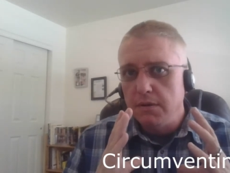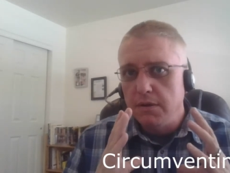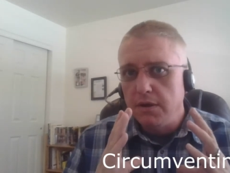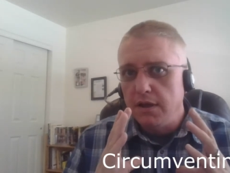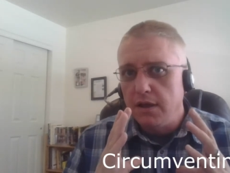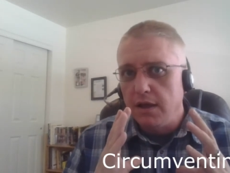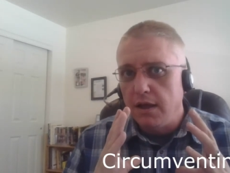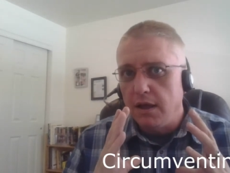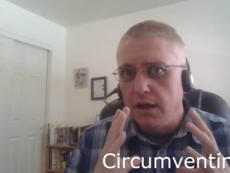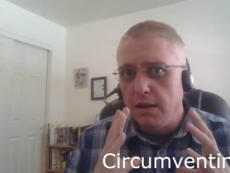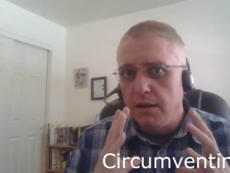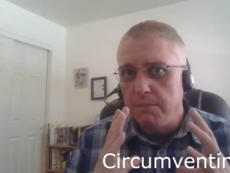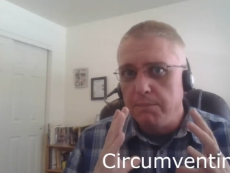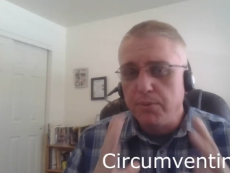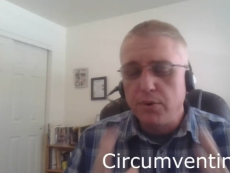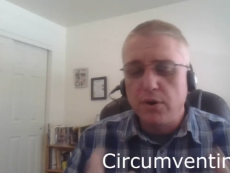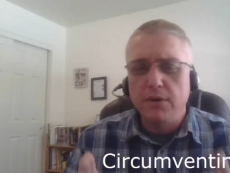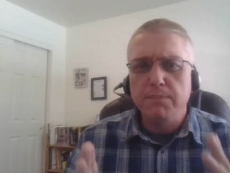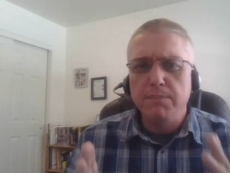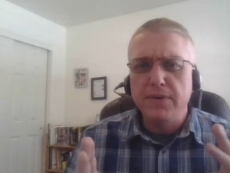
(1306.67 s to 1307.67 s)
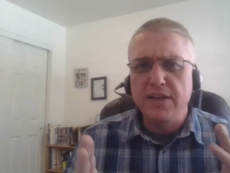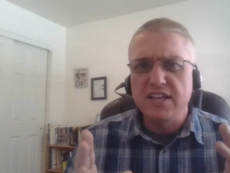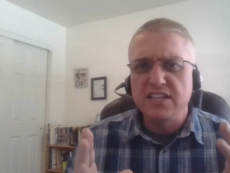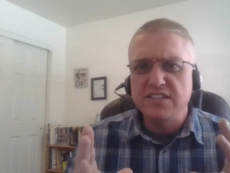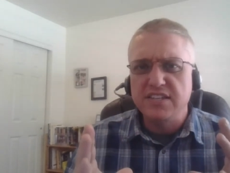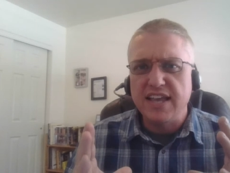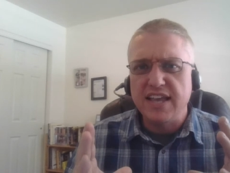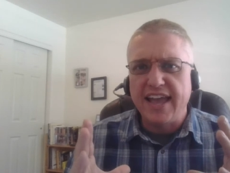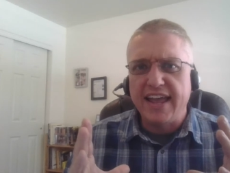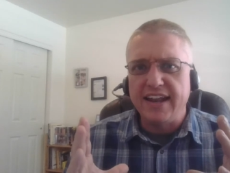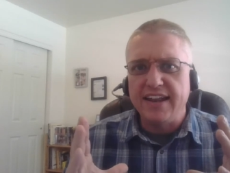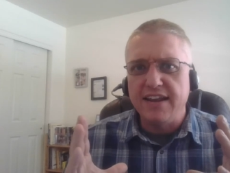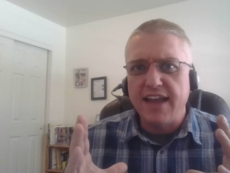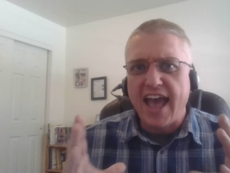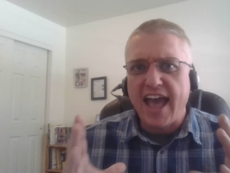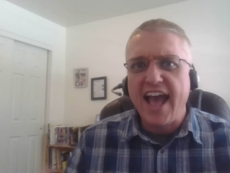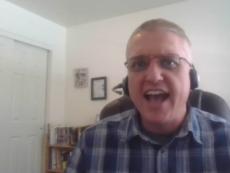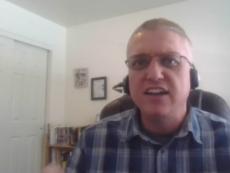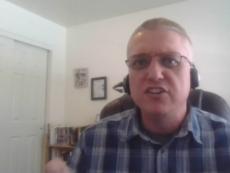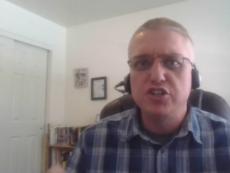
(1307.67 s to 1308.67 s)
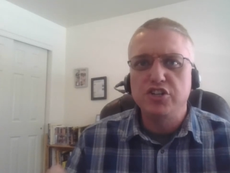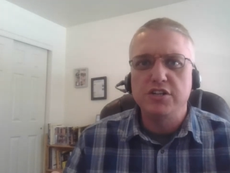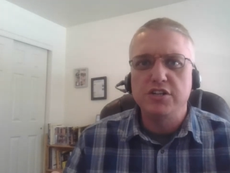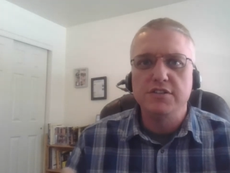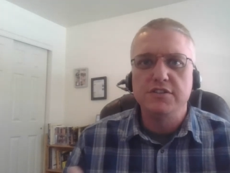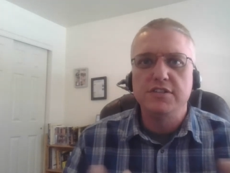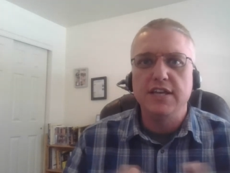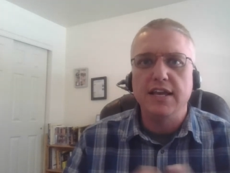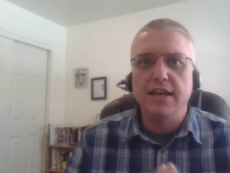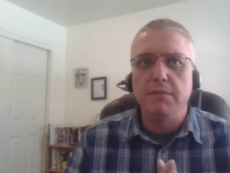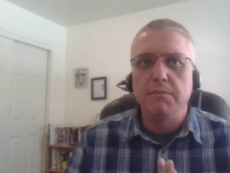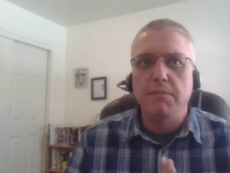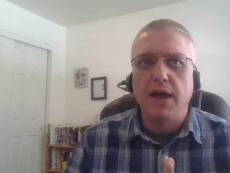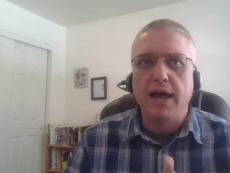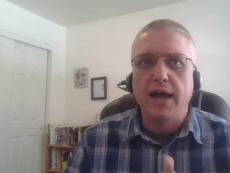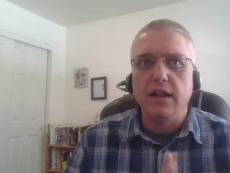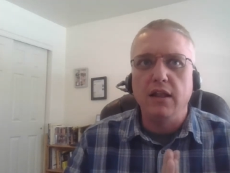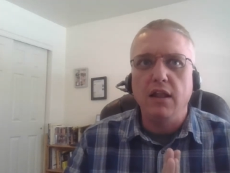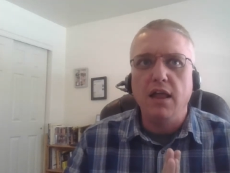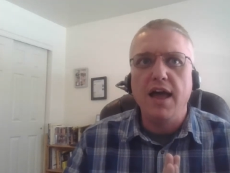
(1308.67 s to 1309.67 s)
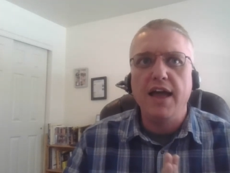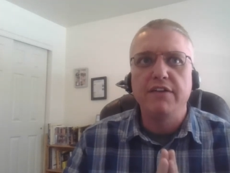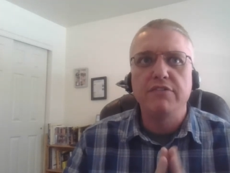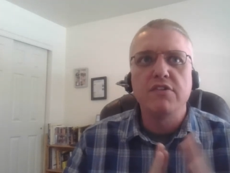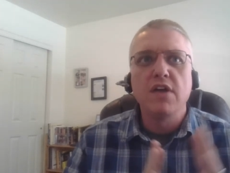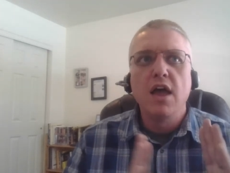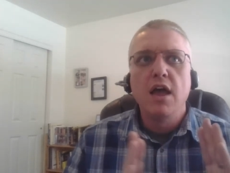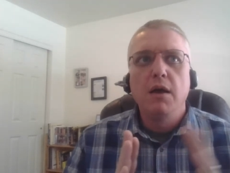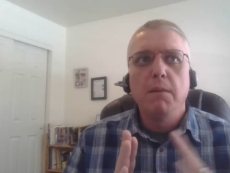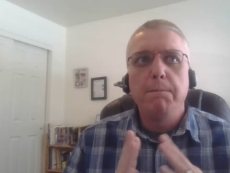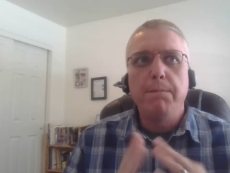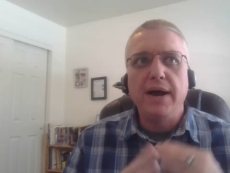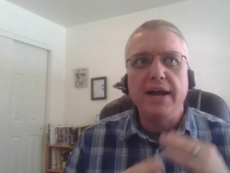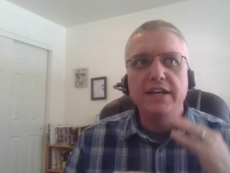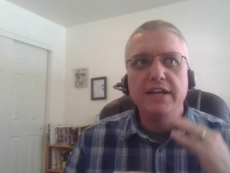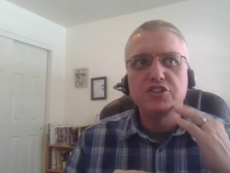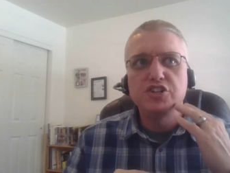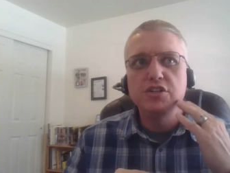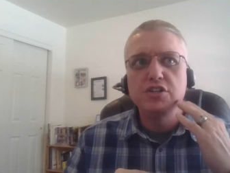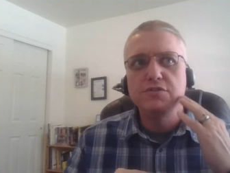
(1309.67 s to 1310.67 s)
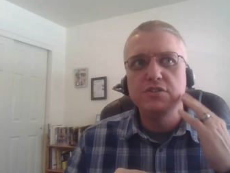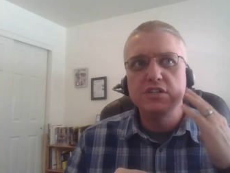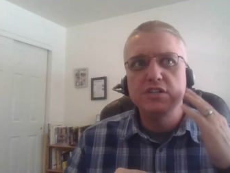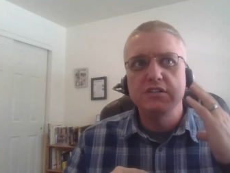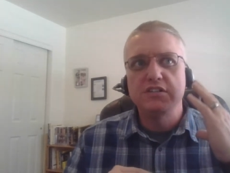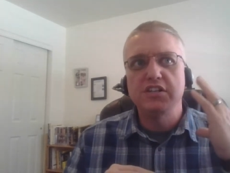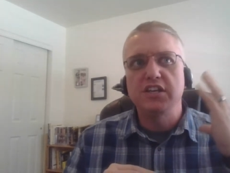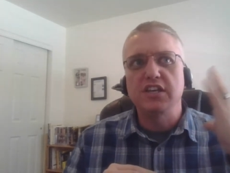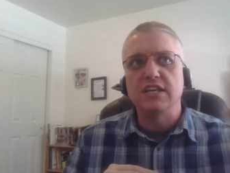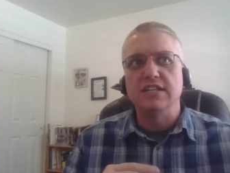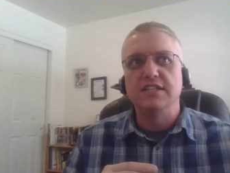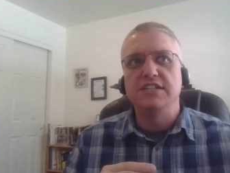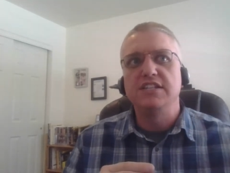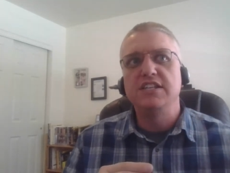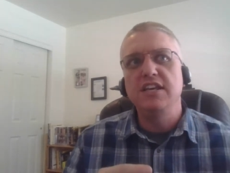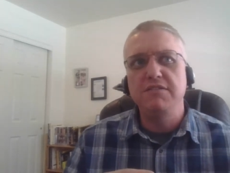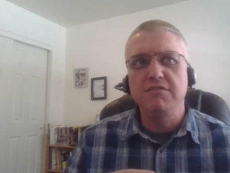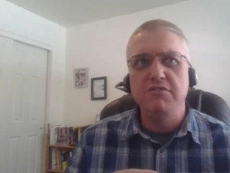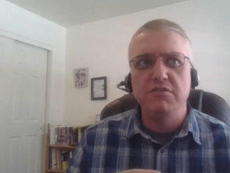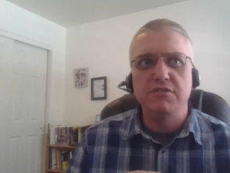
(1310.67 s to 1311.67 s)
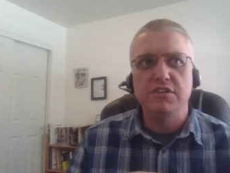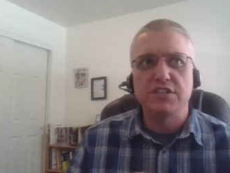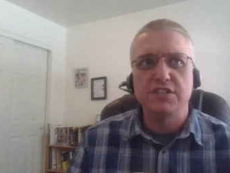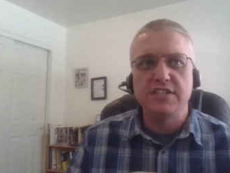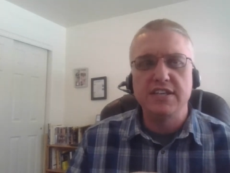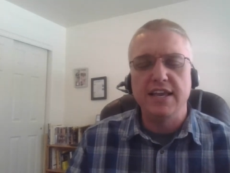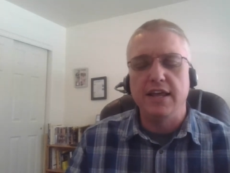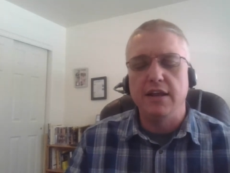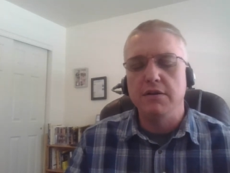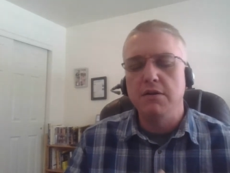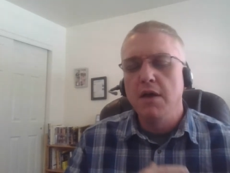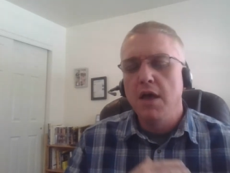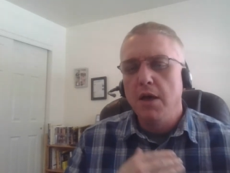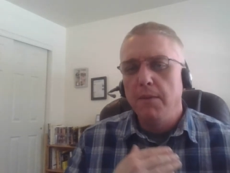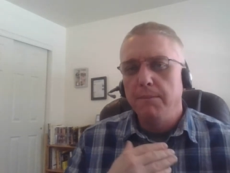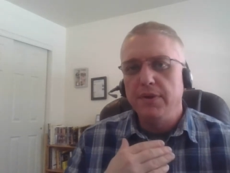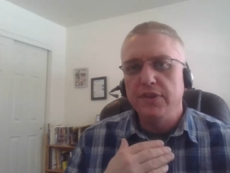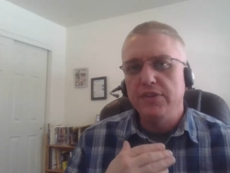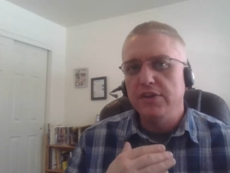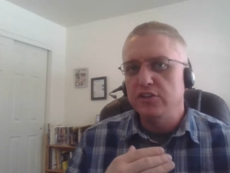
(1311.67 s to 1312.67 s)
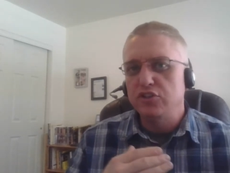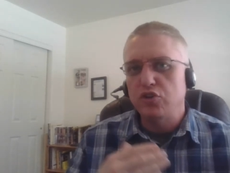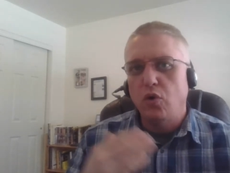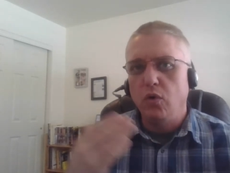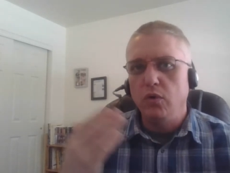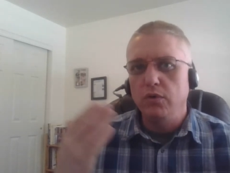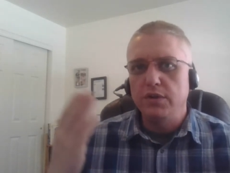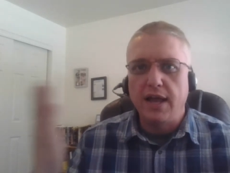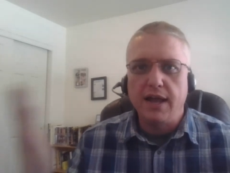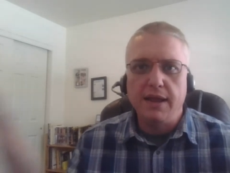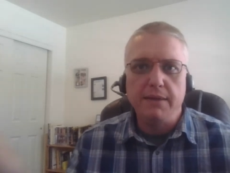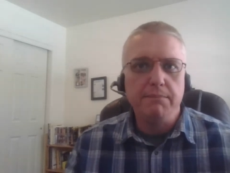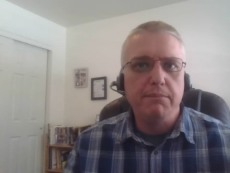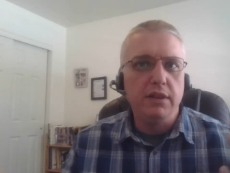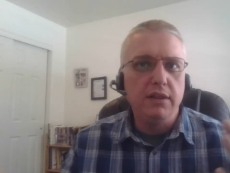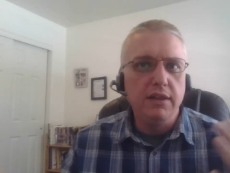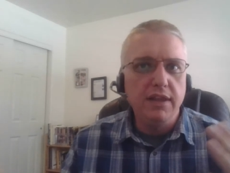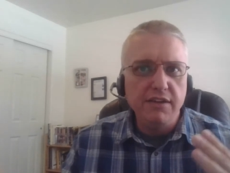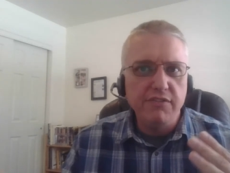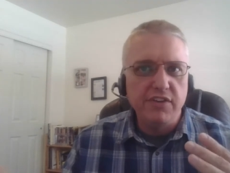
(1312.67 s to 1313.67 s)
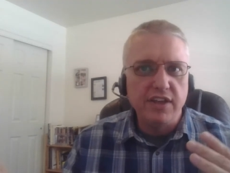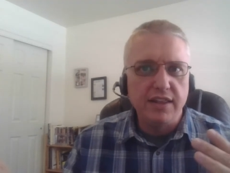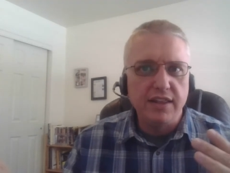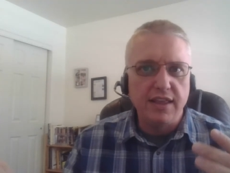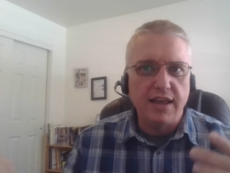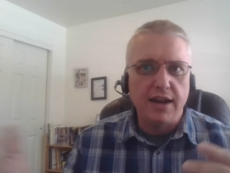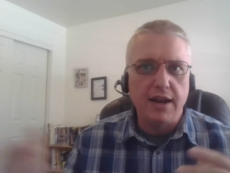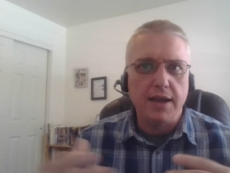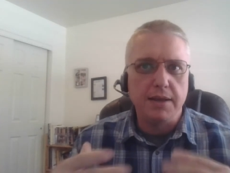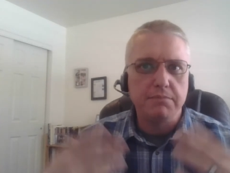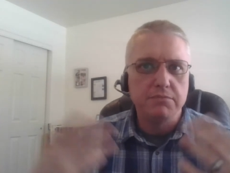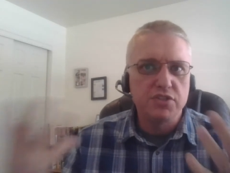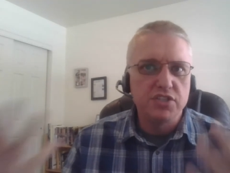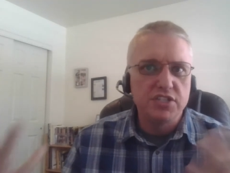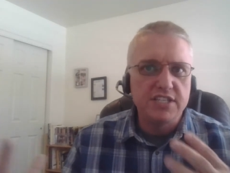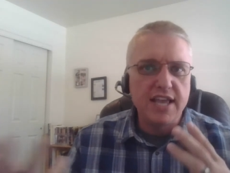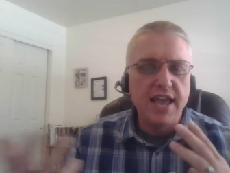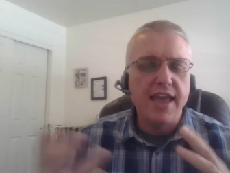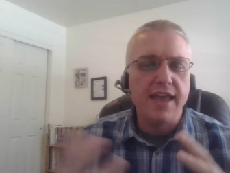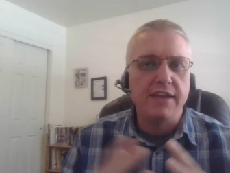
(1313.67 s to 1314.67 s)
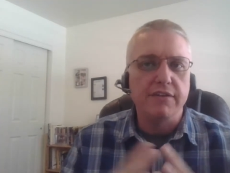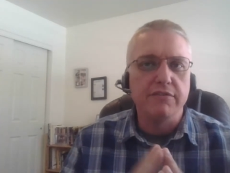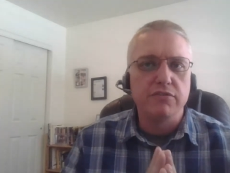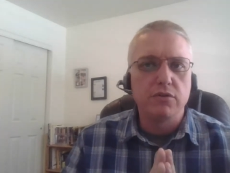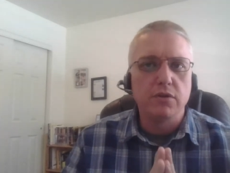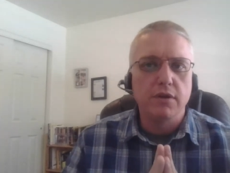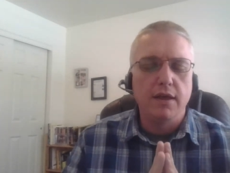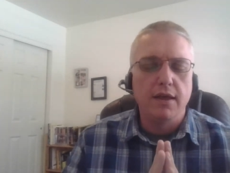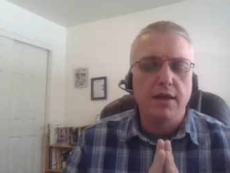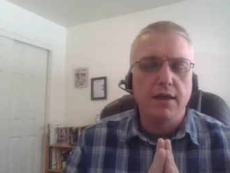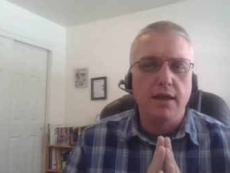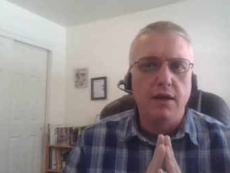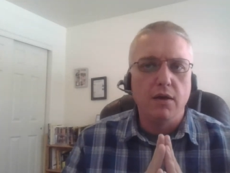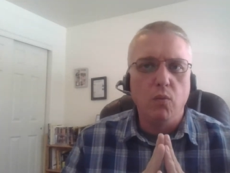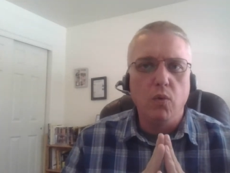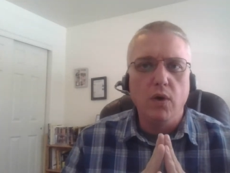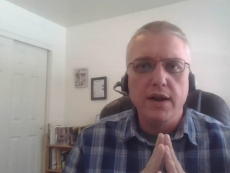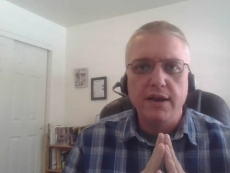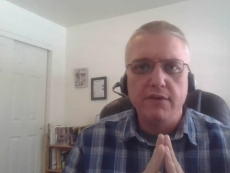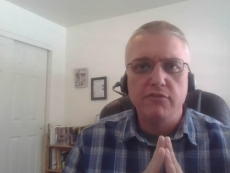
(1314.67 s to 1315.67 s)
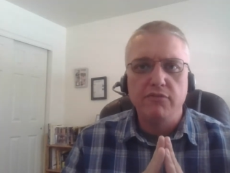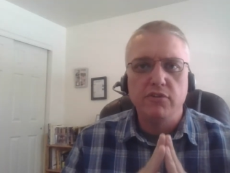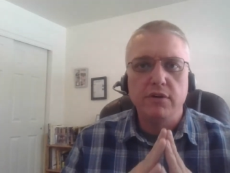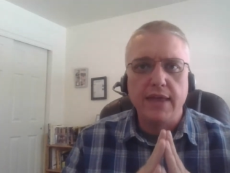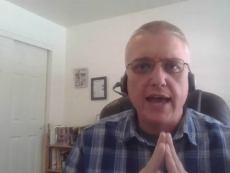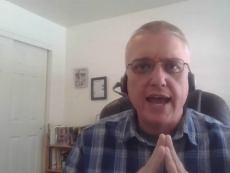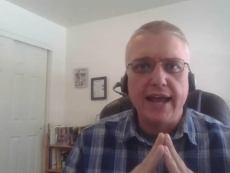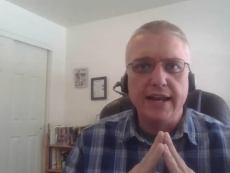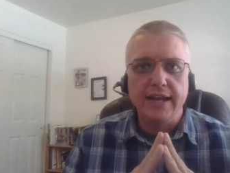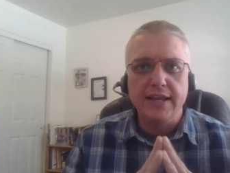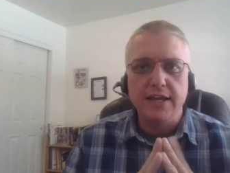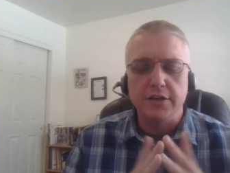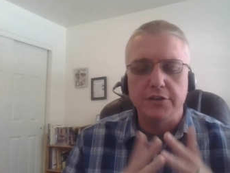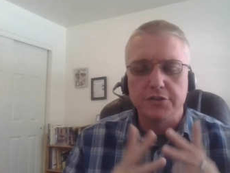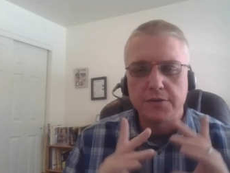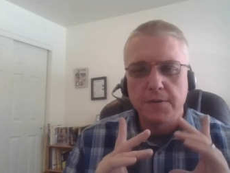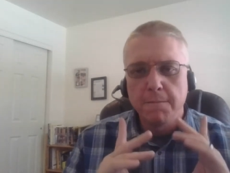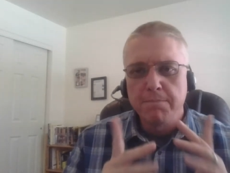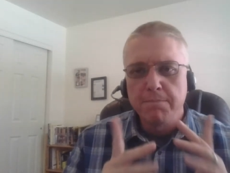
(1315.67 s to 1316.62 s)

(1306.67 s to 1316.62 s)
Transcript: uh, purpose and actions in my life by choosing to continue to sin, but this whole time believing that I'm saved, uh, whatever that is.